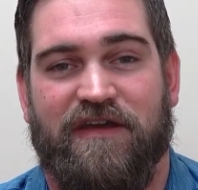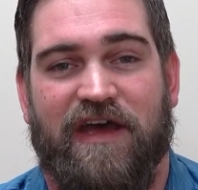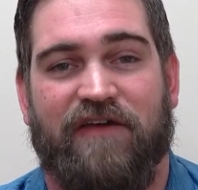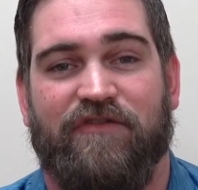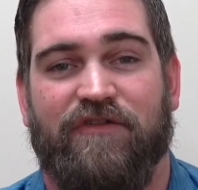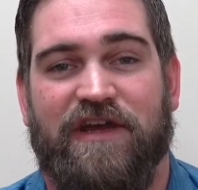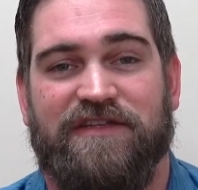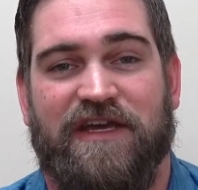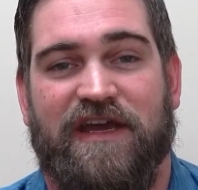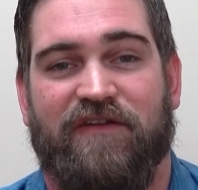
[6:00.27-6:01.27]
Have a
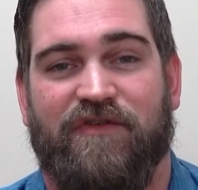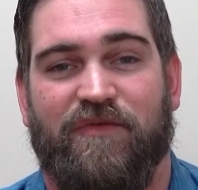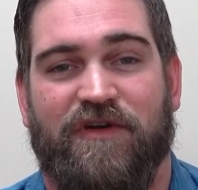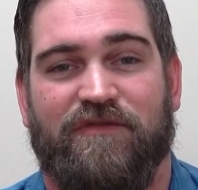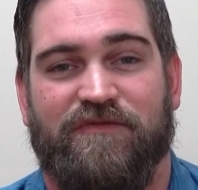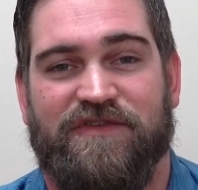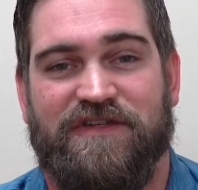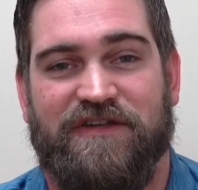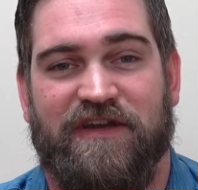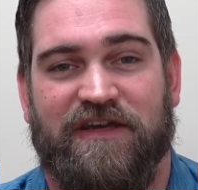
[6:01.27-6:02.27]
great day, everyone, and we'll
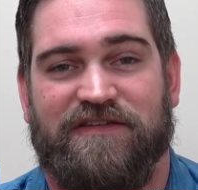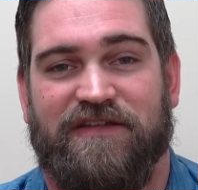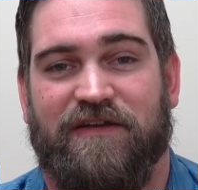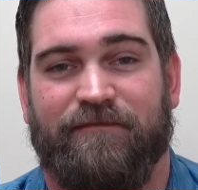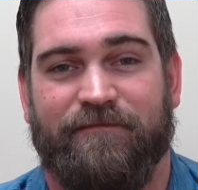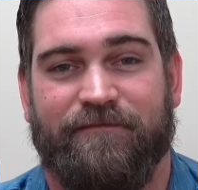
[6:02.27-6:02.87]
see you next time.